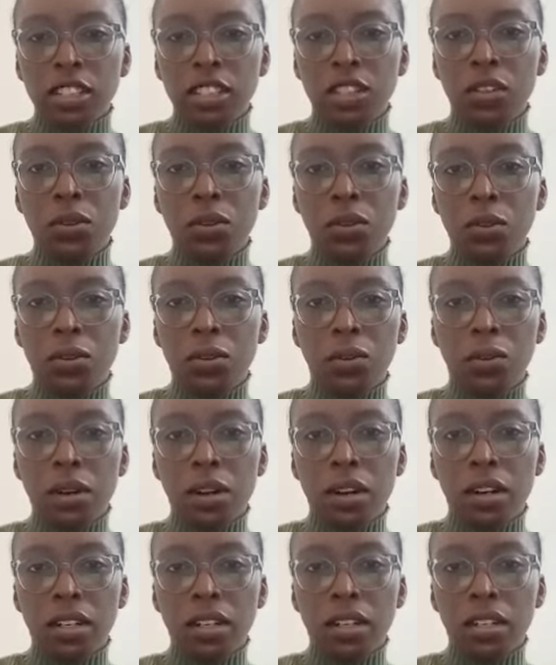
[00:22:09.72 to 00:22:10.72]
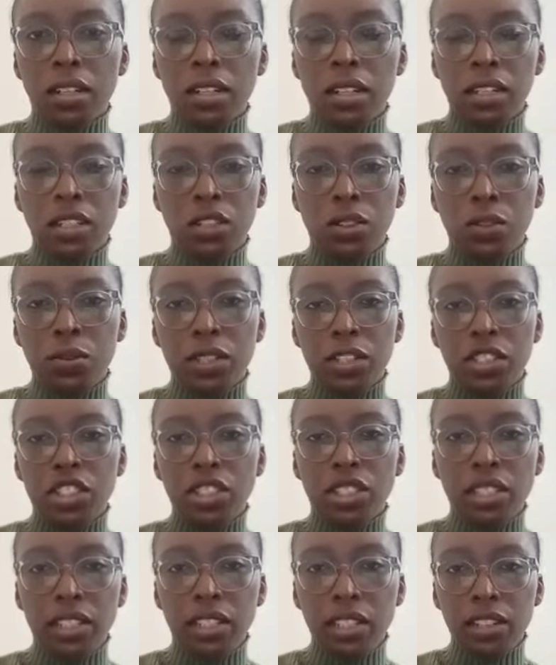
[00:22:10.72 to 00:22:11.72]
you are looking to
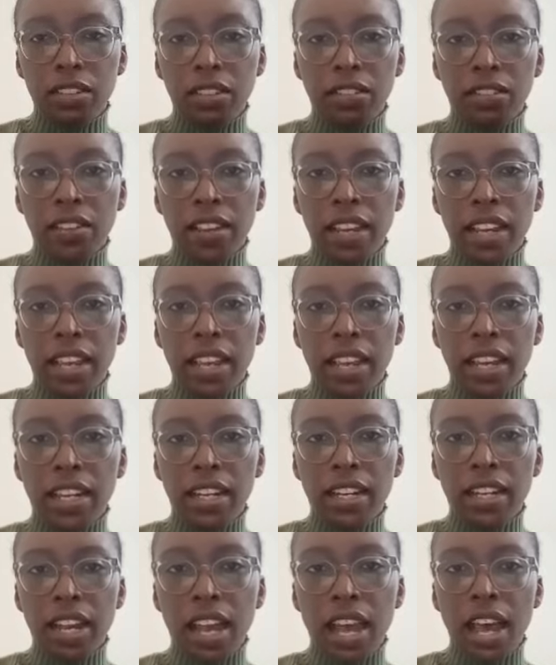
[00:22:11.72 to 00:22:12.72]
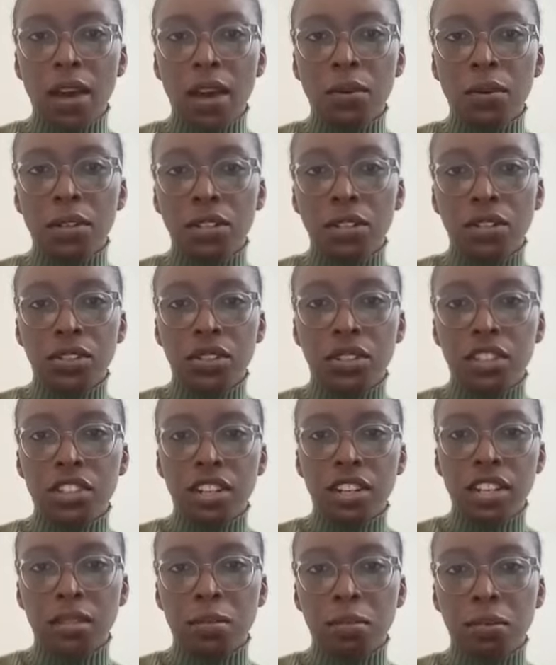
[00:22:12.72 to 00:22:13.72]
achieve? And how would you
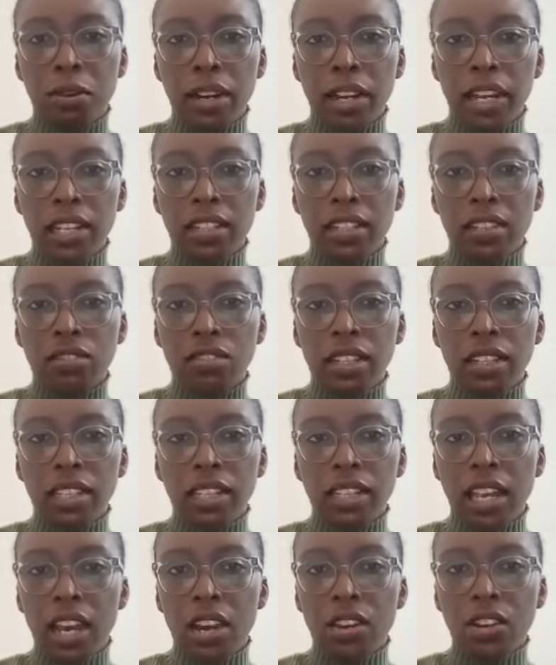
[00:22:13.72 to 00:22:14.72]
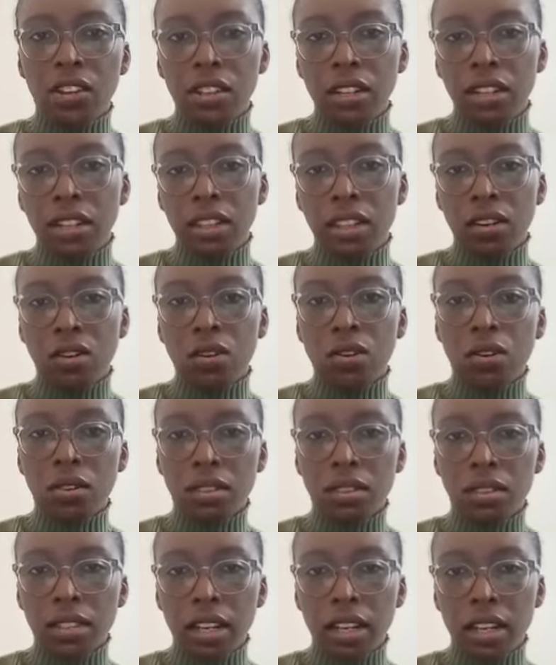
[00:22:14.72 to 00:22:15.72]
suggest brands really calculate their
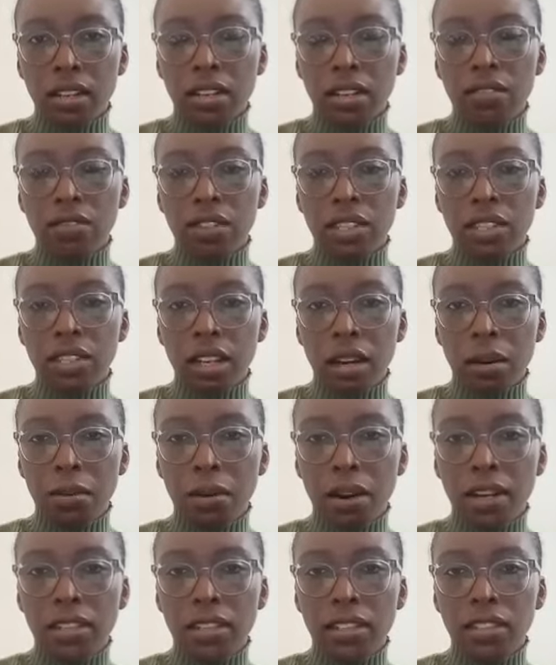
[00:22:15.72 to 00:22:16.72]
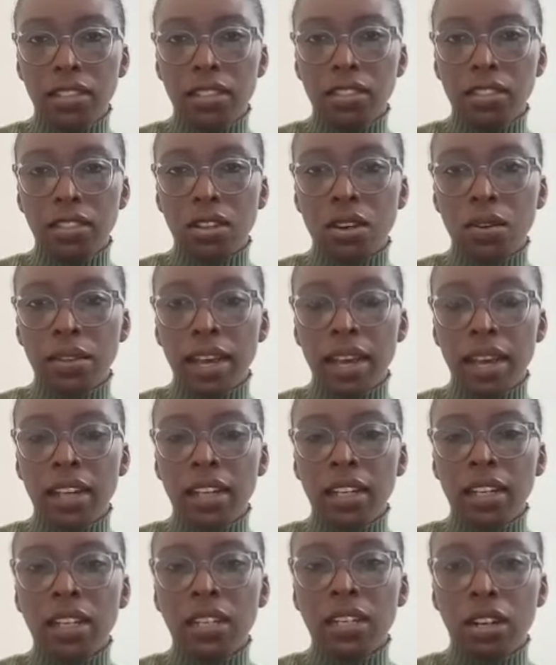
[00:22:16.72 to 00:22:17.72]
wholesale and retail prices so
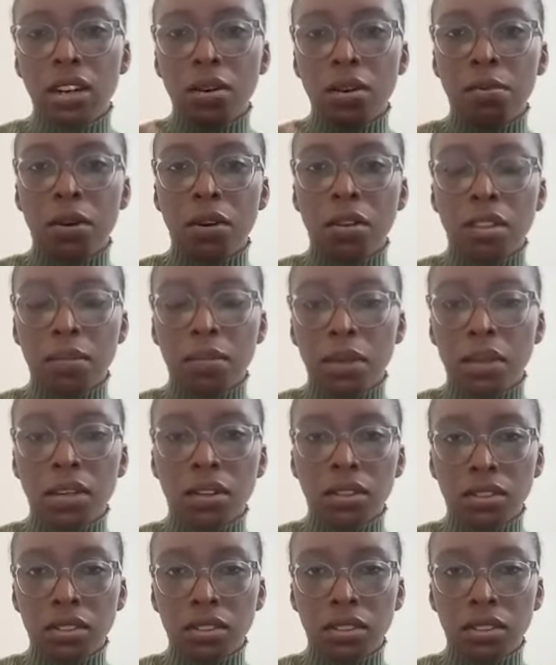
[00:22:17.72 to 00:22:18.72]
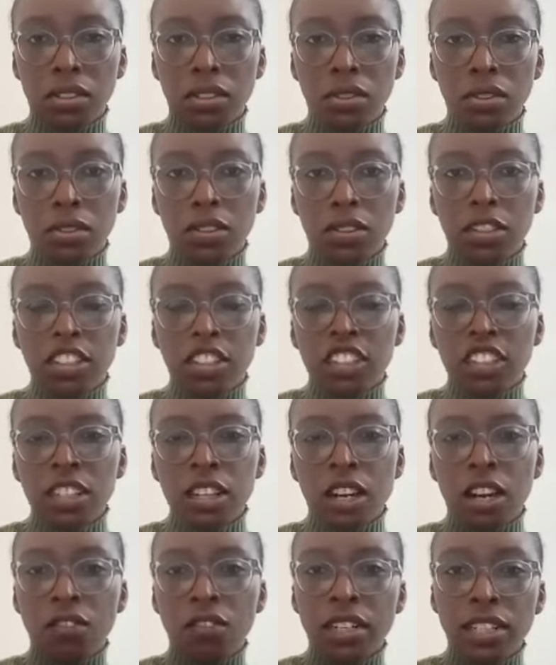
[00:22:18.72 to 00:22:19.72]
that, you know, it both appeals to
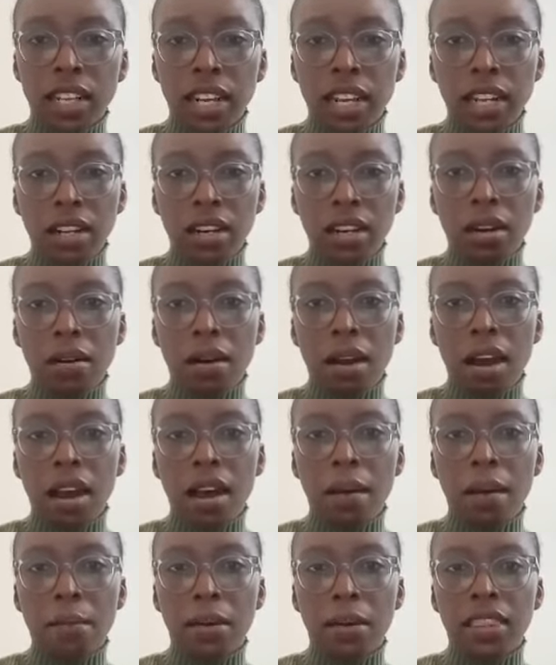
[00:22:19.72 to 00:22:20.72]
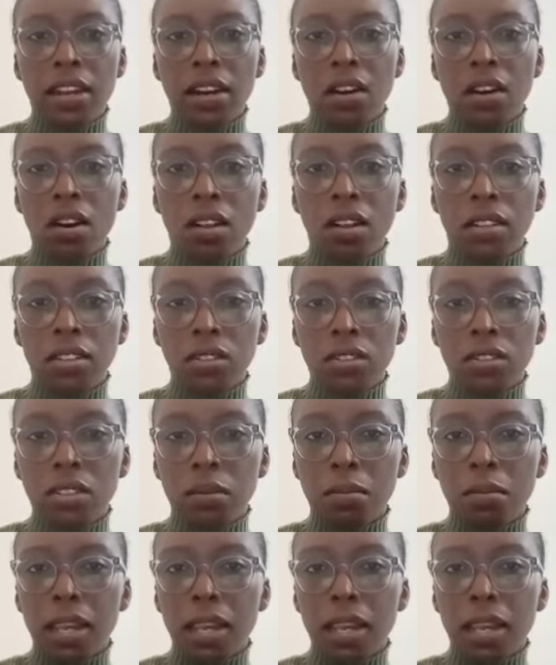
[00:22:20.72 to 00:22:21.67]
a retailer, but they're also